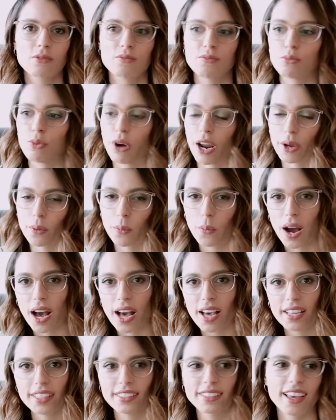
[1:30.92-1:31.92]
bright
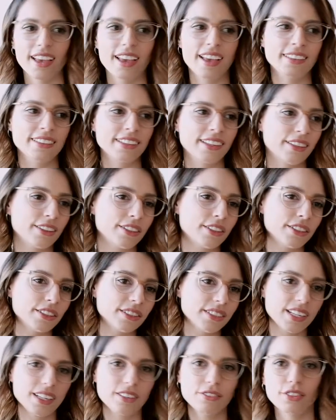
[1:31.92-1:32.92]
white and either
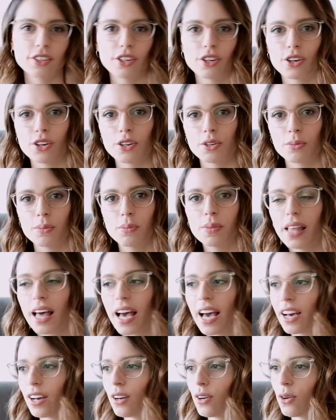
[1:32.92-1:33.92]
navy or
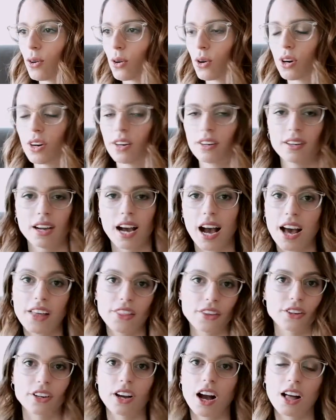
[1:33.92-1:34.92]
black or
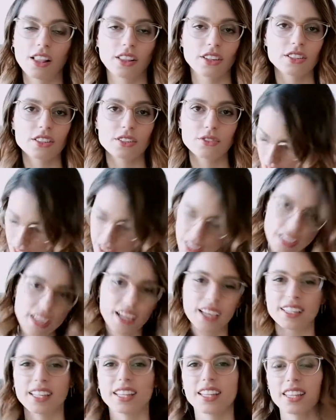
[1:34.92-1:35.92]
other colors.
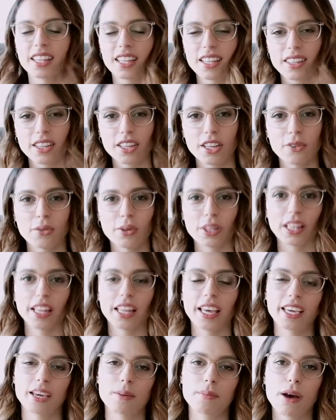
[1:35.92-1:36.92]
Another thing that I really
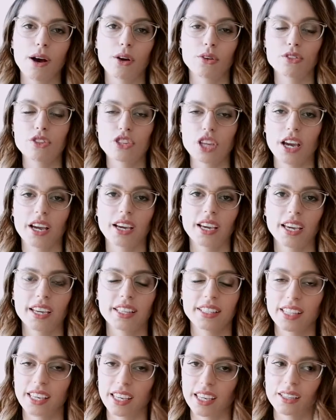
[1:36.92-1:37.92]
like about check
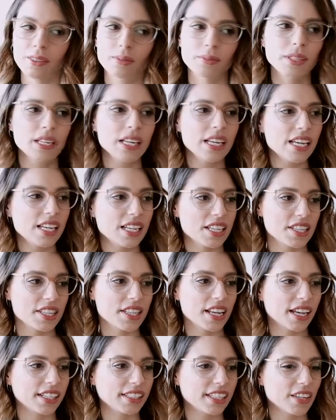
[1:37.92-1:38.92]
and gingham is
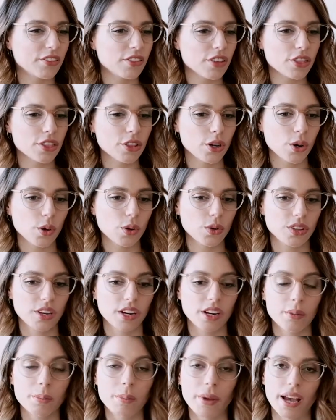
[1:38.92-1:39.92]
that even though
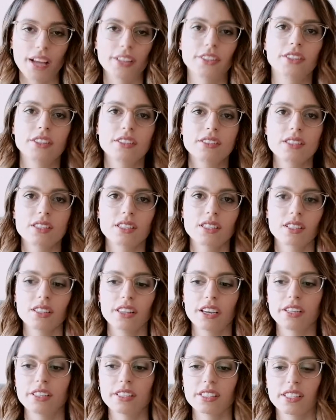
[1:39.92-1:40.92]
they're patterns,
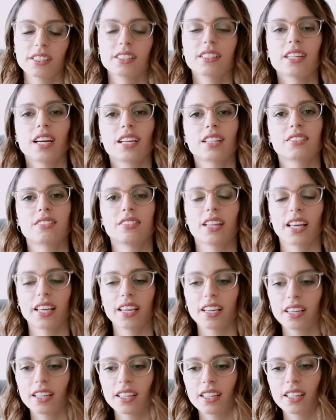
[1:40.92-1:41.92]
they're still kind of like,